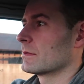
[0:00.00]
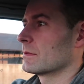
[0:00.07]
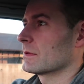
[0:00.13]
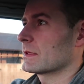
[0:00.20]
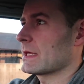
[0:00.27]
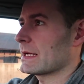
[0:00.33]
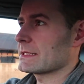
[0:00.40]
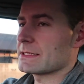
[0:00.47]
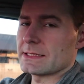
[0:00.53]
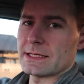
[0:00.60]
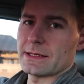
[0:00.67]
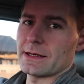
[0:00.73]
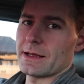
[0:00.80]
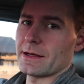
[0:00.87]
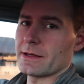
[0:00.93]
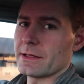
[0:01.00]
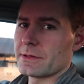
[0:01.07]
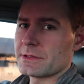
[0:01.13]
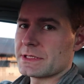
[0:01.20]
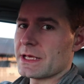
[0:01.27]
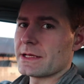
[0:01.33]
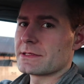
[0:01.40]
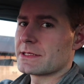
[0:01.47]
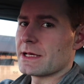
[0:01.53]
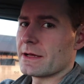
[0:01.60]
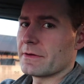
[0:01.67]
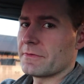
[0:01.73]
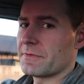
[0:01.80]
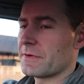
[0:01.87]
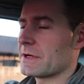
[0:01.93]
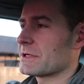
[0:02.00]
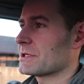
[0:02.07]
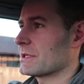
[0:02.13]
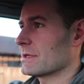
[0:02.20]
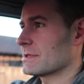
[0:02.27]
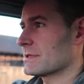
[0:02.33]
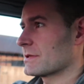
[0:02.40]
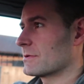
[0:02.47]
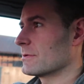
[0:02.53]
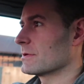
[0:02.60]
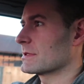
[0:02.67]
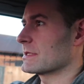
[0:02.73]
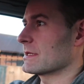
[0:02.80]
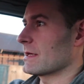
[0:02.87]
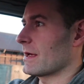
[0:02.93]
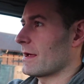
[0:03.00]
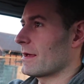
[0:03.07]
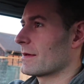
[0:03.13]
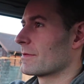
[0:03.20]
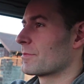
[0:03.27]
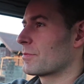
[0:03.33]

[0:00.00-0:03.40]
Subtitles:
Well, that's it. Another day done. Finished at school today.